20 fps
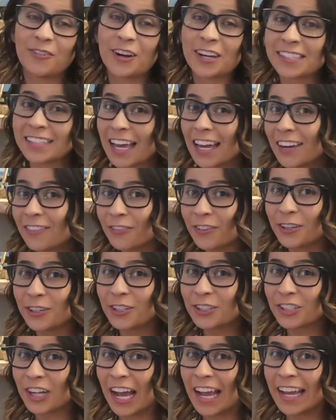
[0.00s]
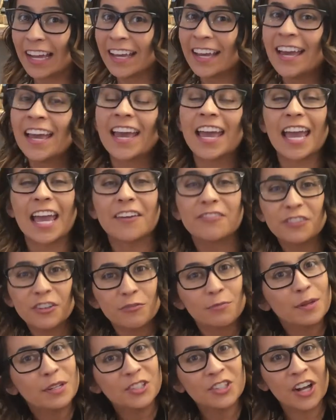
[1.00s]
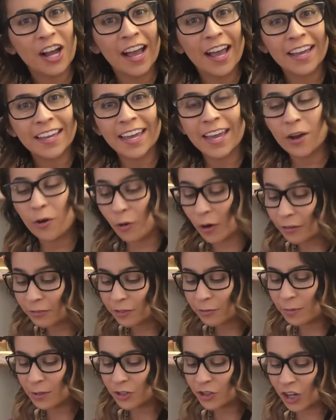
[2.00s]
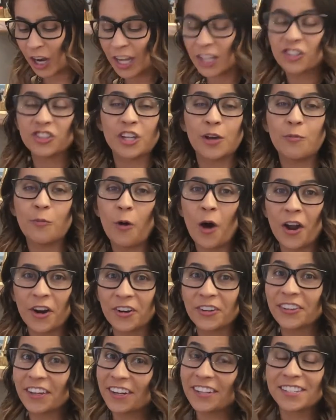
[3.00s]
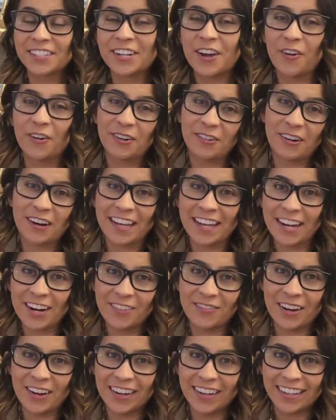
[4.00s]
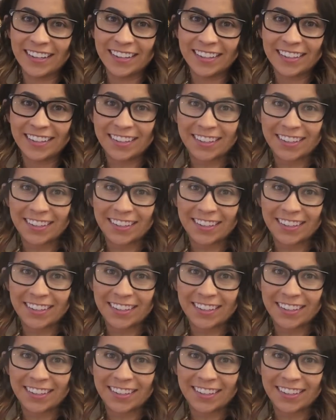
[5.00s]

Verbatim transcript: and we're excited for you to try it. If you've been trying it, or if you've been trying gem water, let us know. We want to hear about it.